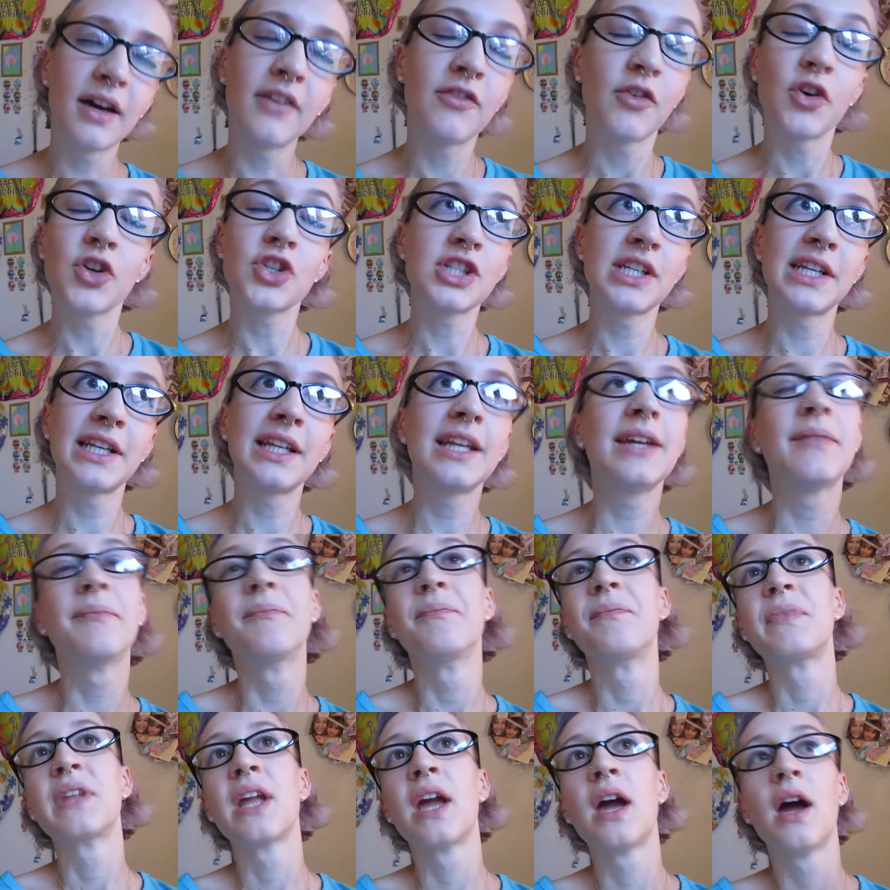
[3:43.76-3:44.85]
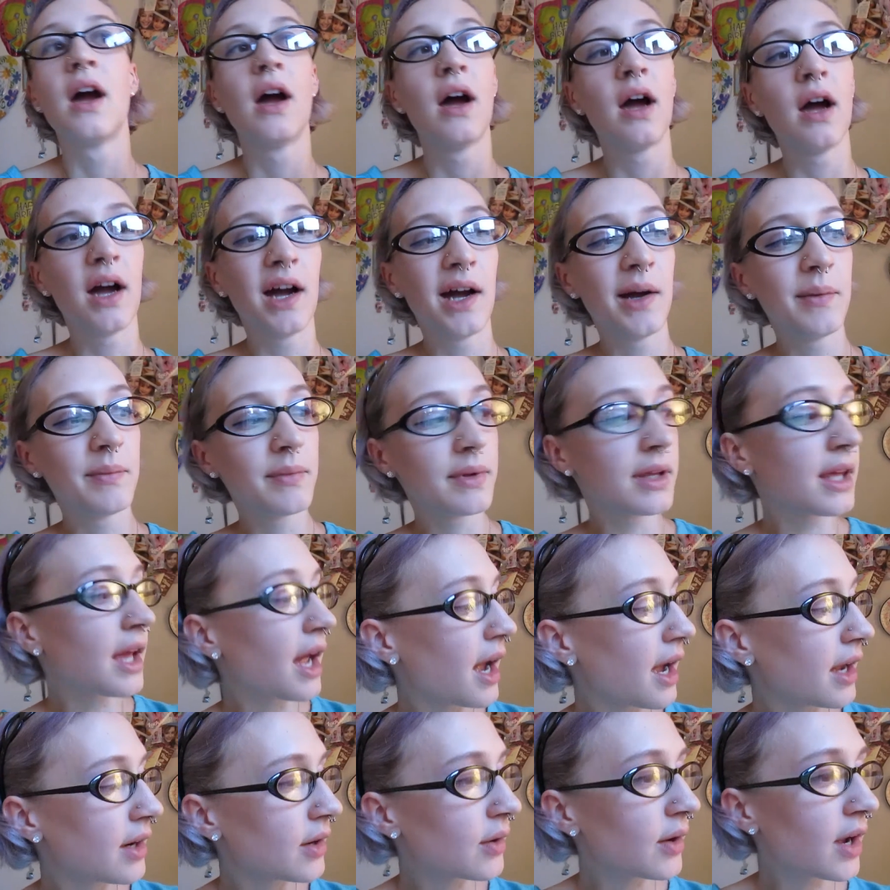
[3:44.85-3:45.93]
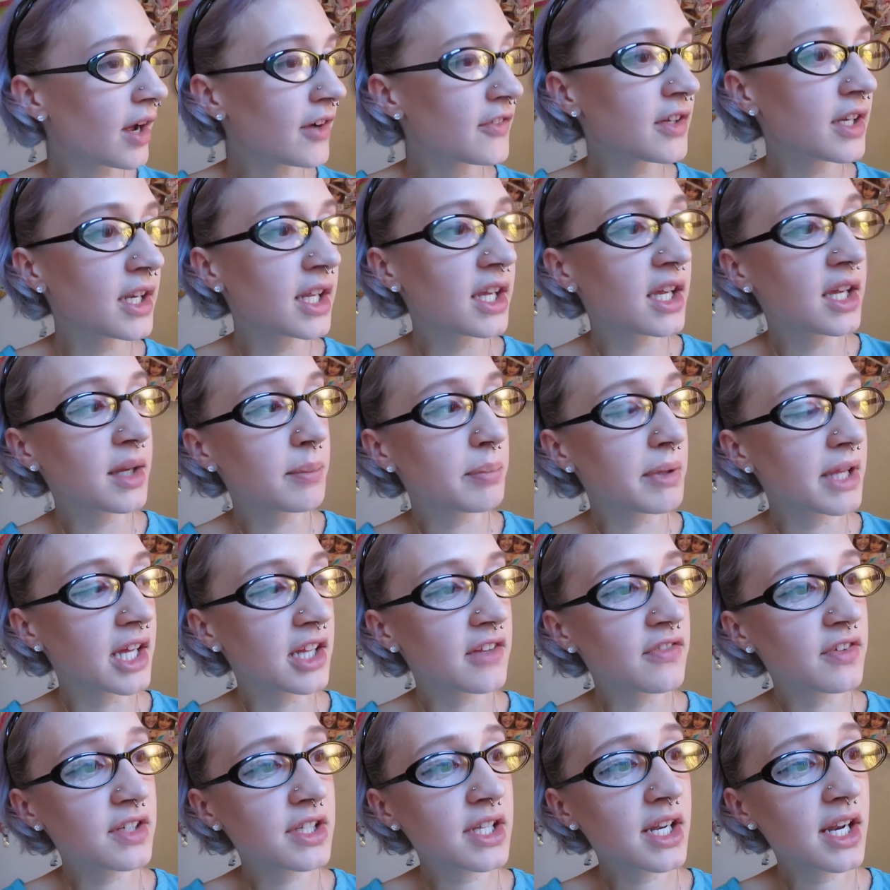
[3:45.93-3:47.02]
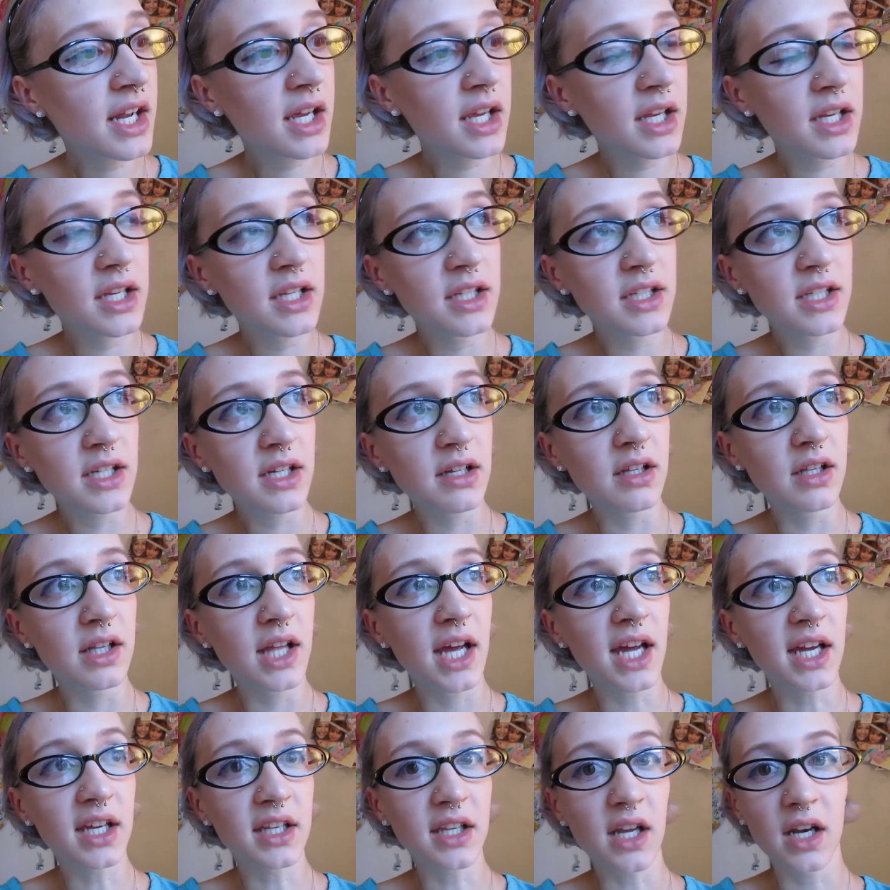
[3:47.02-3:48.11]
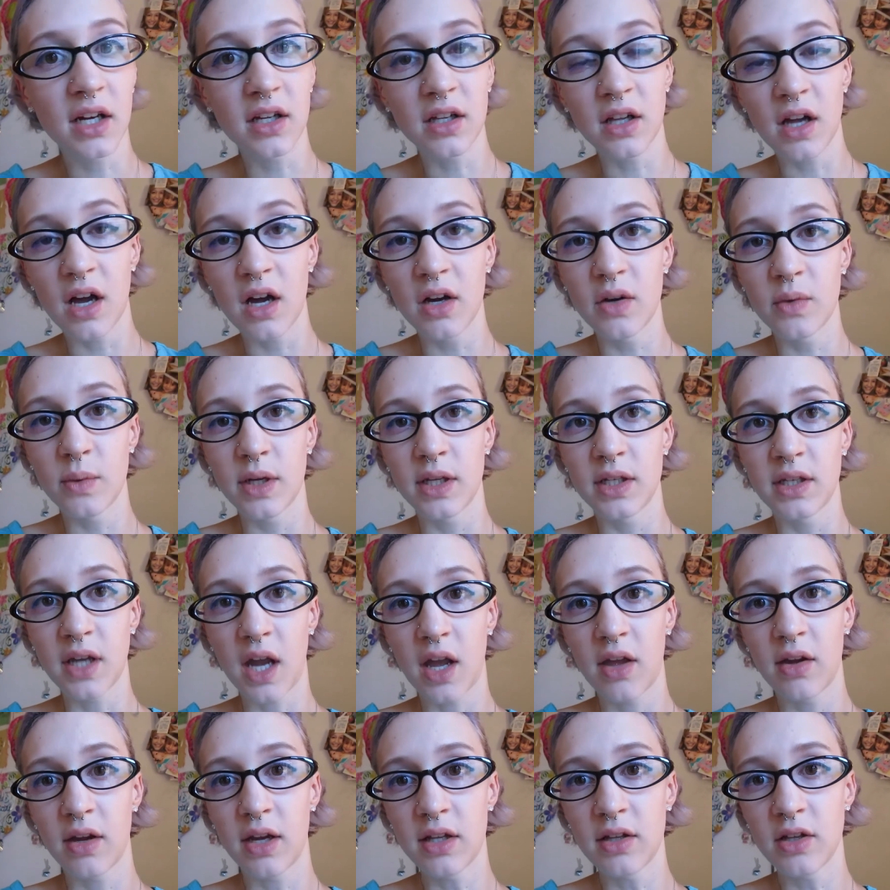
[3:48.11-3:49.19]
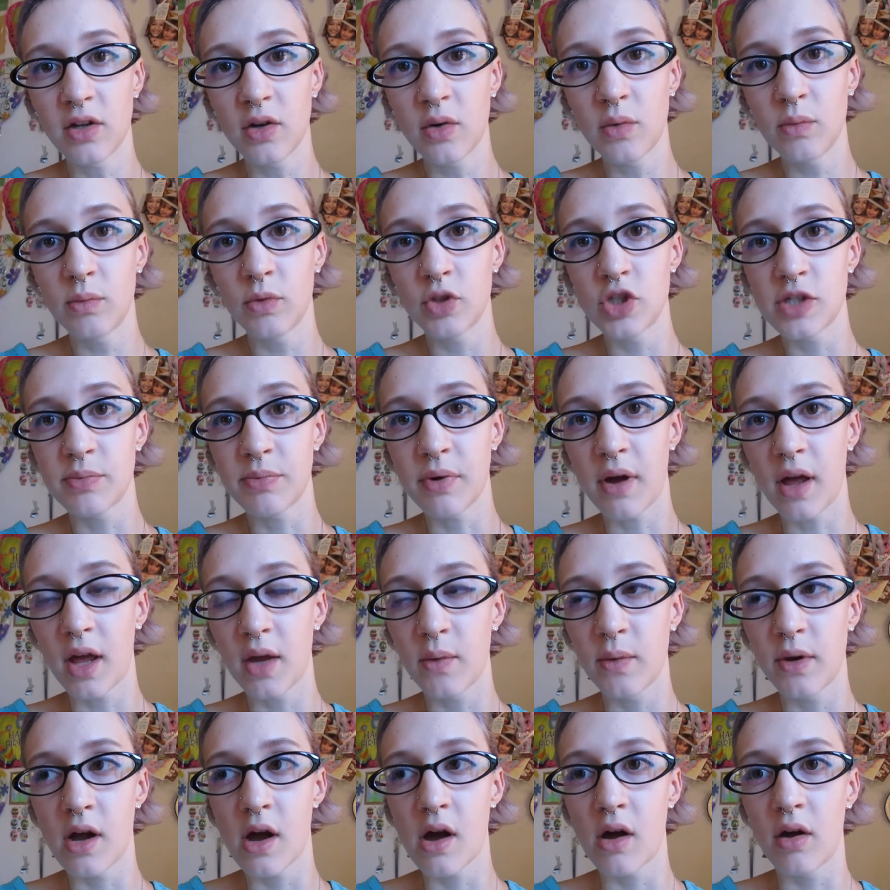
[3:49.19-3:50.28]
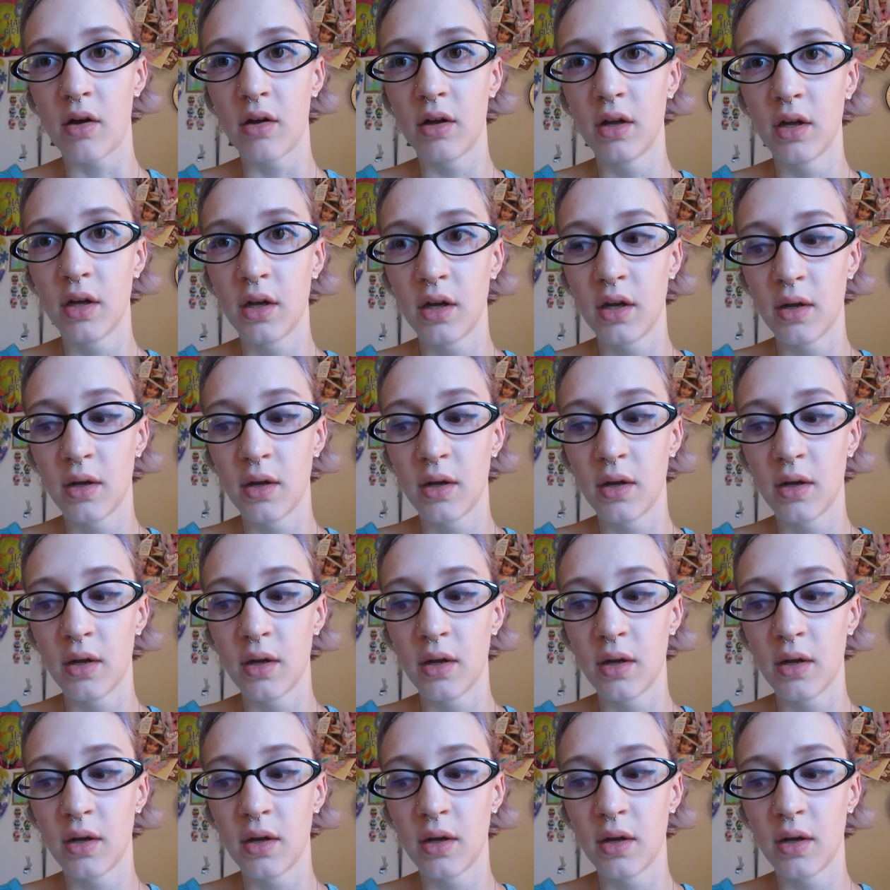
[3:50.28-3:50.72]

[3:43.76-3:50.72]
unfortunately um yeah I don't have any plans for tonight until like 9 o'clock when Tyler gets home which is probably when I'll